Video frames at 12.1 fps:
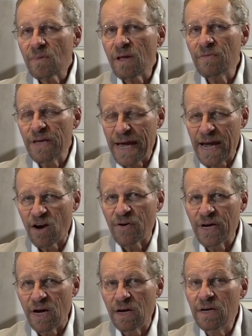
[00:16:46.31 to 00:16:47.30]
the
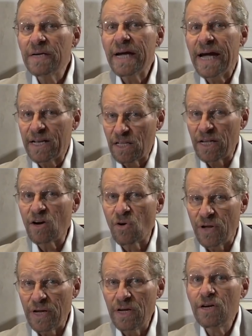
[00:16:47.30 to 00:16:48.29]
area and
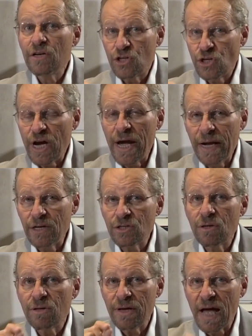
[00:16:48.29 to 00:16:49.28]
literally
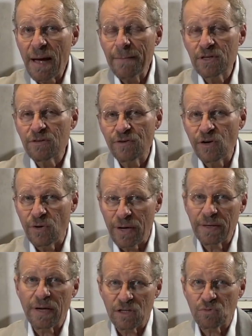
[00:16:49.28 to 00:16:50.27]
changed the atmosphere.
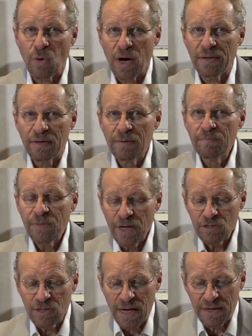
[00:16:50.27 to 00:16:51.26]
And guess what?
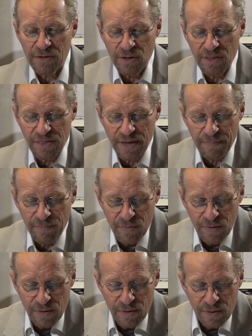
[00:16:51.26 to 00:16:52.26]
It's not a good thing.
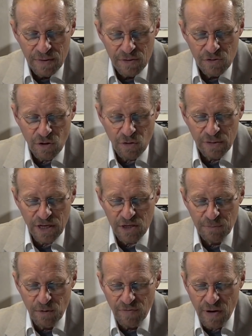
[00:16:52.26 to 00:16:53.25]
So let's
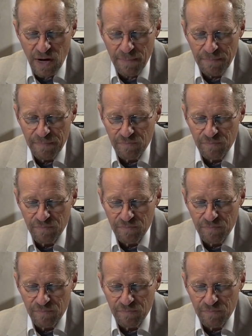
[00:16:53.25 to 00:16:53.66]
move on.